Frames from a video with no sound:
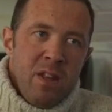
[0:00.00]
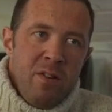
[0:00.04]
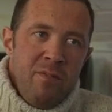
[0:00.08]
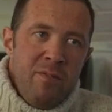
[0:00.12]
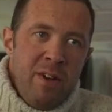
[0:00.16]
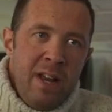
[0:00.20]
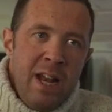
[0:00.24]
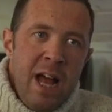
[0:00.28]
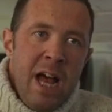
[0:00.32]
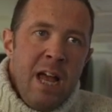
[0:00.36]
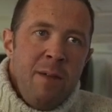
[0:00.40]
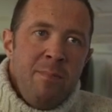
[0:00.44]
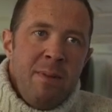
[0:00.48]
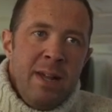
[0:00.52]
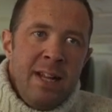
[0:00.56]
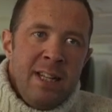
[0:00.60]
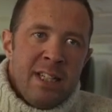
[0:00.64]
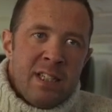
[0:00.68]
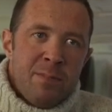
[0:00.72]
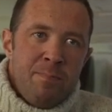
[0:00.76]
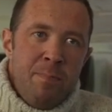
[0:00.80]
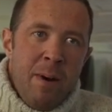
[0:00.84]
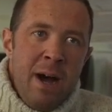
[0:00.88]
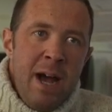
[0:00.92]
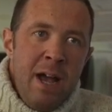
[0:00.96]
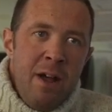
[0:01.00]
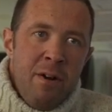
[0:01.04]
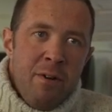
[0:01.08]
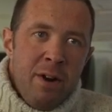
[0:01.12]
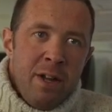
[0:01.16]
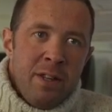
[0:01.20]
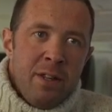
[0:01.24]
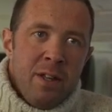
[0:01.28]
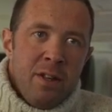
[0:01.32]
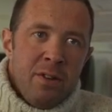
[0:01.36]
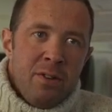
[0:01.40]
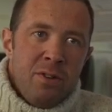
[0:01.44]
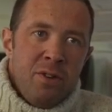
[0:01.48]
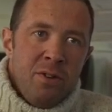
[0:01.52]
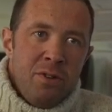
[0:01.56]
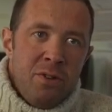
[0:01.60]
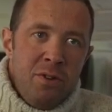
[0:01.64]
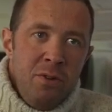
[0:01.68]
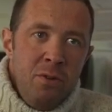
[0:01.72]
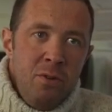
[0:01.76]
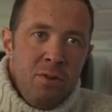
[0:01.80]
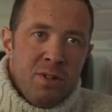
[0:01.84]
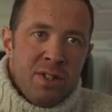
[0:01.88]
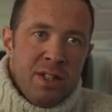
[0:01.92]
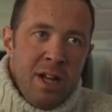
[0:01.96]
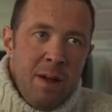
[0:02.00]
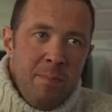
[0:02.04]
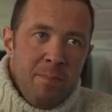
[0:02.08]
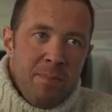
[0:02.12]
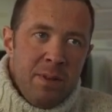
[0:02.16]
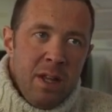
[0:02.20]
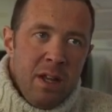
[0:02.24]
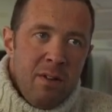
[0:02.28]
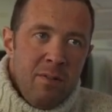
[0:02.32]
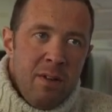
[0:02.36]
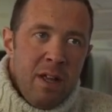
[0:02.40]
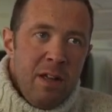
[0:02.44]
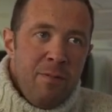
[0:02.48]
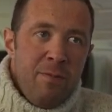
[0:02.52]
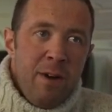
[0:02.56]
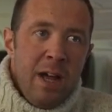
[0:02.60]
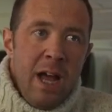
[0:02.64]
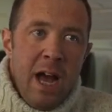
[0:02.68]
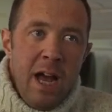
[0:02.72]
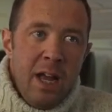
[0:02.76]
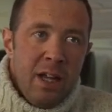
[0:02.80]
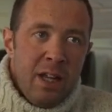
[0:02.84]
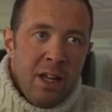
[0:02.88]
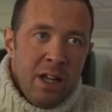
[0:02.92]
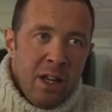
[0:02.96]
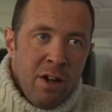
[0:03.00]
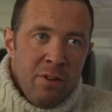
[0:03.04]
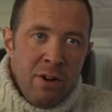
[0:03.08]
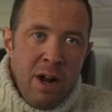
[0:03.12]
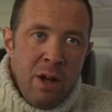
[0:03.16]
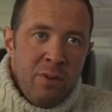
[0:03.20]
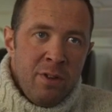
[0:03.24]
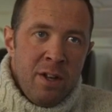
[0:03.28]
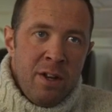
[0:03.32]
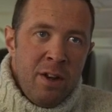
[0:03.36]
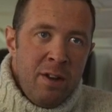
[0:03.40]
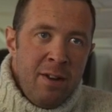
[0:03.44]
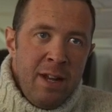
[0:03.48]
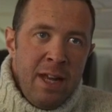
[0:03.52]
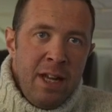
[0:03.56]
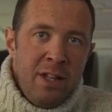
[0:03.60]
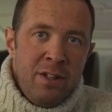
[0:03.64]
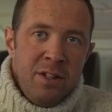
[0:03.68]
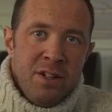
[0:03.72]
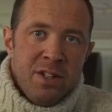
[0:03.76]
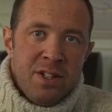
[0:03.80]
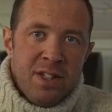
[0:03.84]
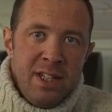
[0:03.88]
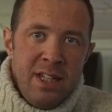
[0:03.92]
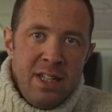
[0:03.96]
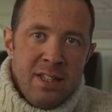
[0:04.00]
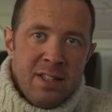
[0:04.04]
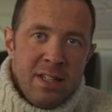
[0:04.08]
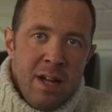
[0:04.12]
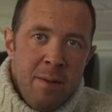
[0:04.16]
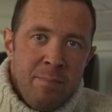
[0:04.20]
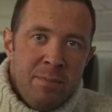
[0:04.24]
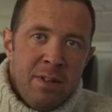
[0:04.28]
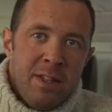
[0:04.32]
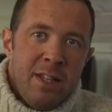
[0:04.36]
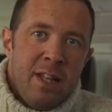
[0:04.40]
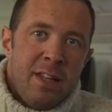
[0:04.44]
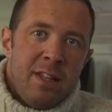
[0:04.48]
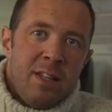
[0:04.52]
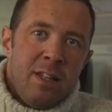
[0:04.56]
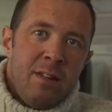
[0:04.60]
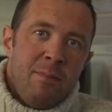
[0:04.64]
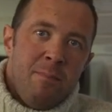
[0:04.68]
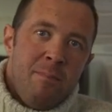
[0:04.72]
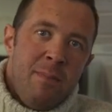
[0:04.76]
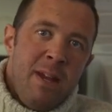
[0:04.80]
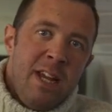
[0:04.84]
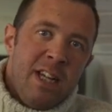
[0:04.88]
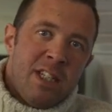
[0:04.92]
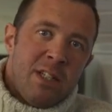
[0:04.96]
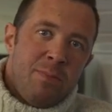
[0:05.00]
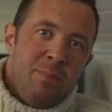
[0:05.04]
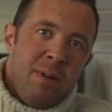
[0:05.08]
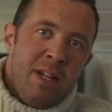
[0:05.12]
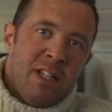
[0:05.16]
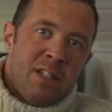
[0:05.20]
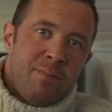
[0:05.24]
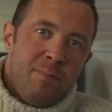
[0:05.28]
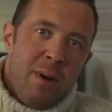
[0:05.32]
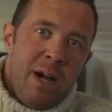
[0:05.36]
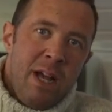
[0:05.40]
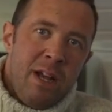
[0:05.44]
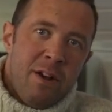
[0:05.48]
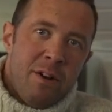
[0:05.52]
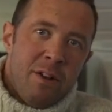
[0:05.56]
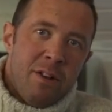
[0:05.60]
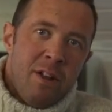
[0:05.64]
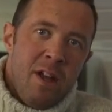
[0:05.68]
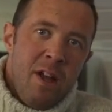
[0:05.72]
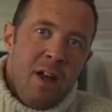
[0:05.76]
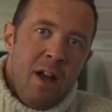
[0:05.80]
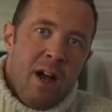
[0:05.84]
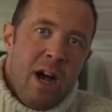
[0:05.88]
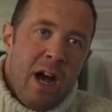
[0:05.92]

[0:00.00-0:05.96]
when I'm inspired to do something, if I'm hiking around in the nature, see something that makes me inspired,